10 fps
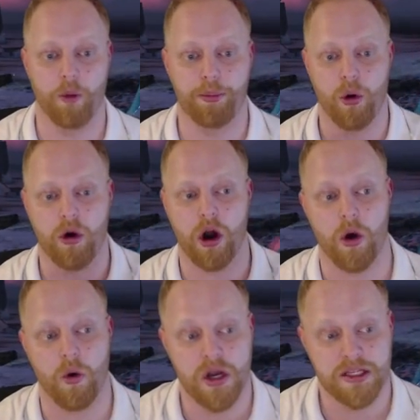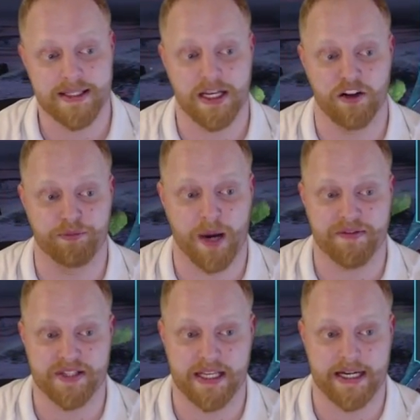Uboro
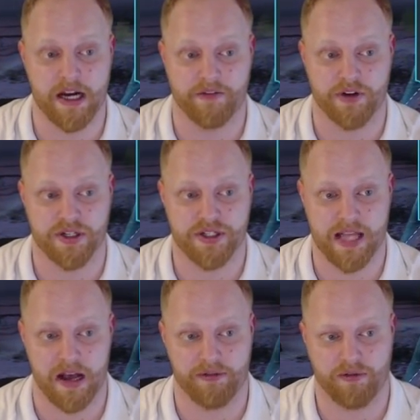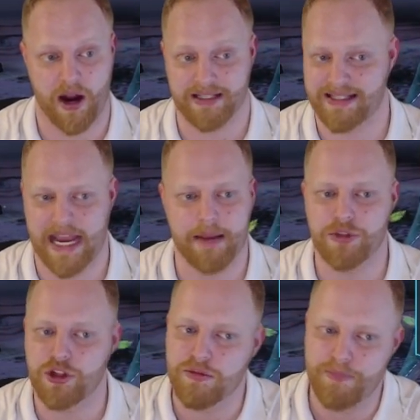self-buffs in and of herself, right? Same
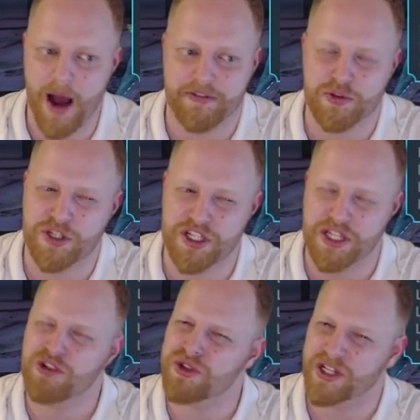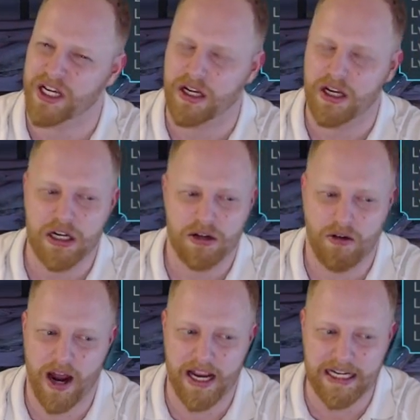2 buffs, which is interesting,
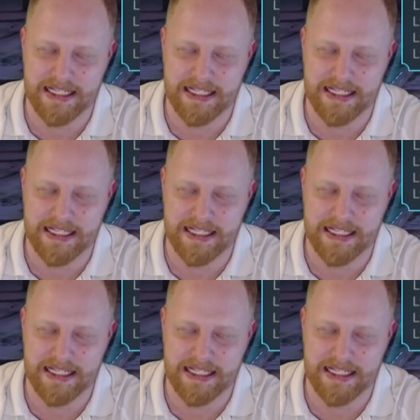right?